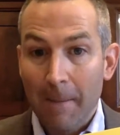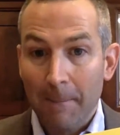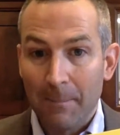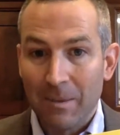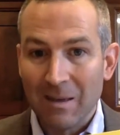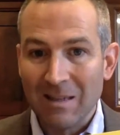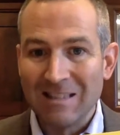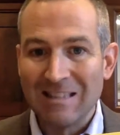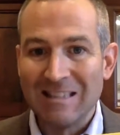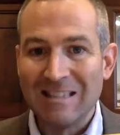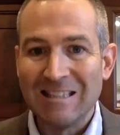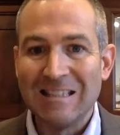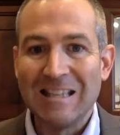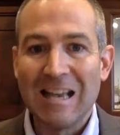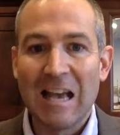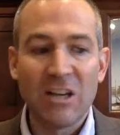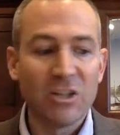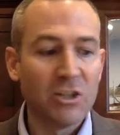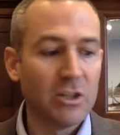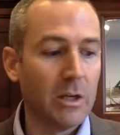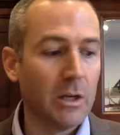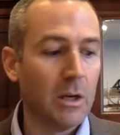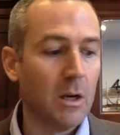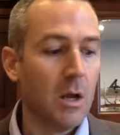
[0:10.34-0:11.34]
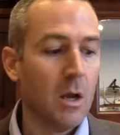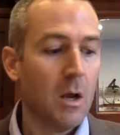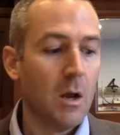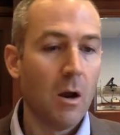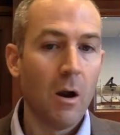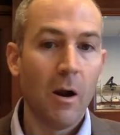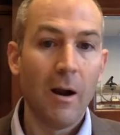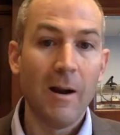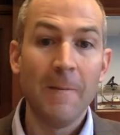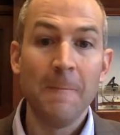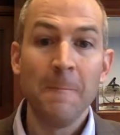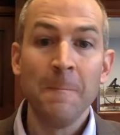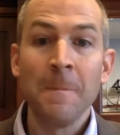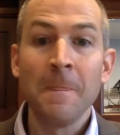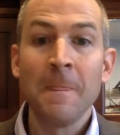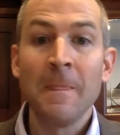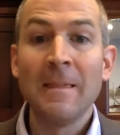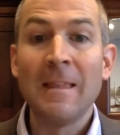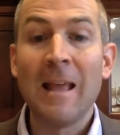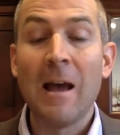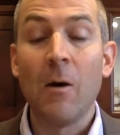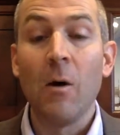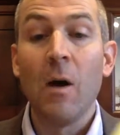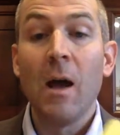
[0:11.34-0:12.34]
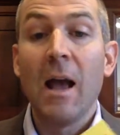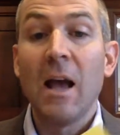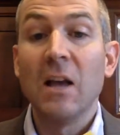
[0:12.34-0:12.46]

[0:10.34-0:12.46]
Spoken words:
possession, right? Now,